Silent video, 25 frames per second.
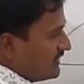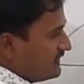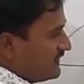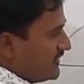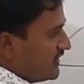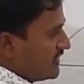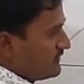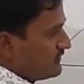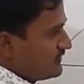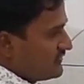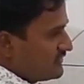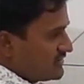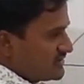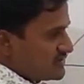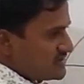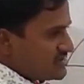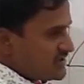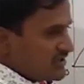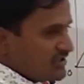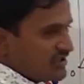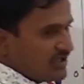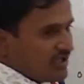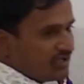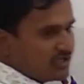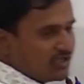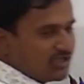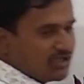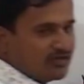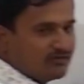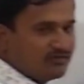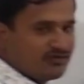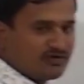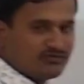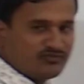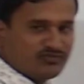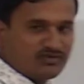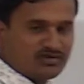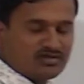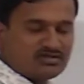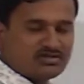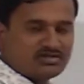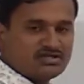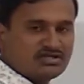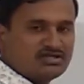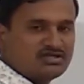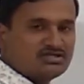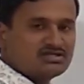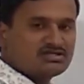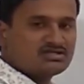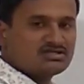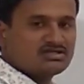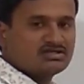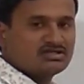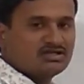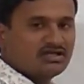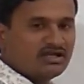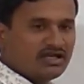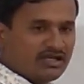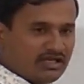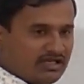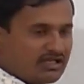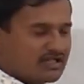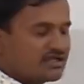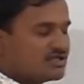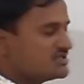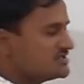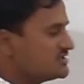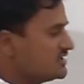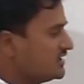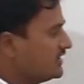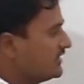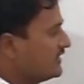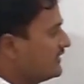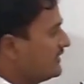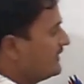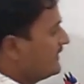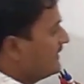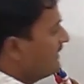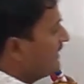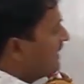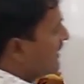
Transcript: then we will say that the given function is decreasing.